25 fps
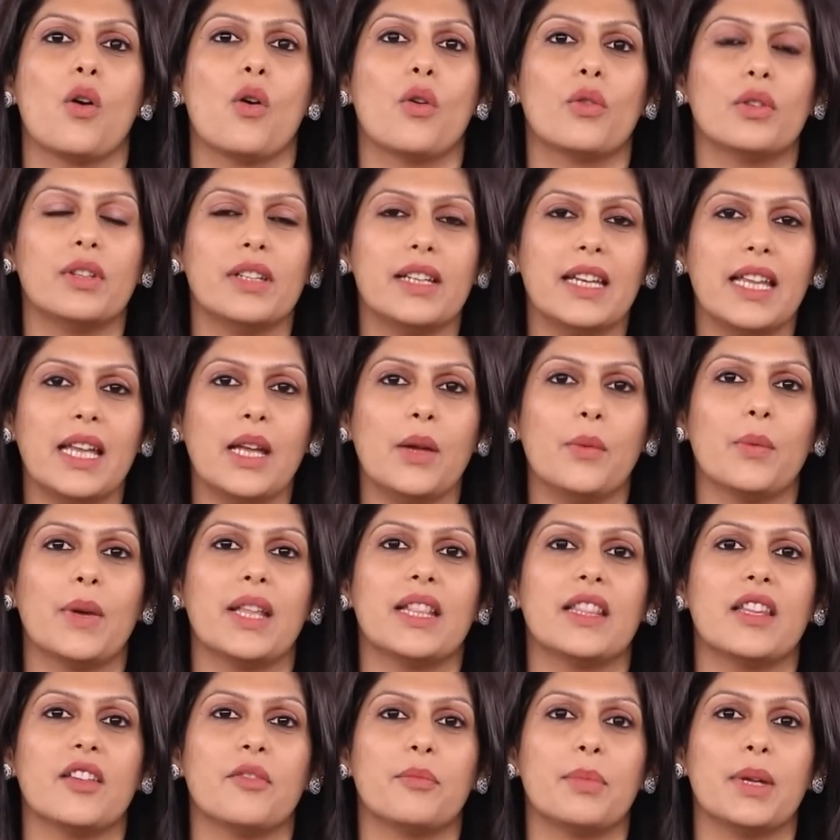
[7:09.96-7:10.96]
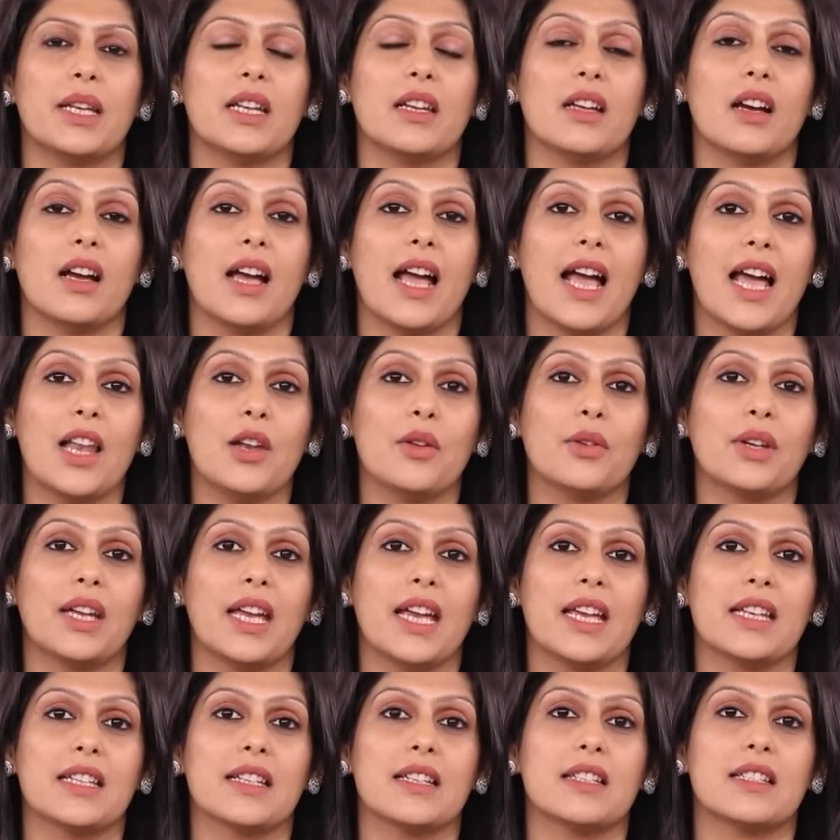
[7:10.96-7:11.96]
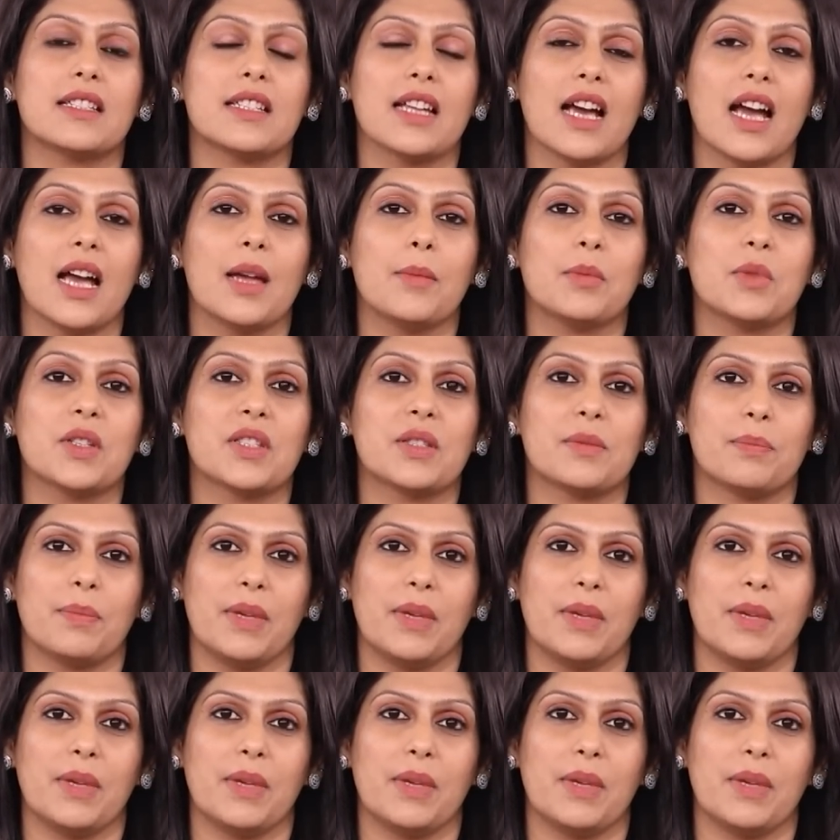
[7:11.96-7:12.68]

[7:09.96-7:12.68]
only when they've been allocated time to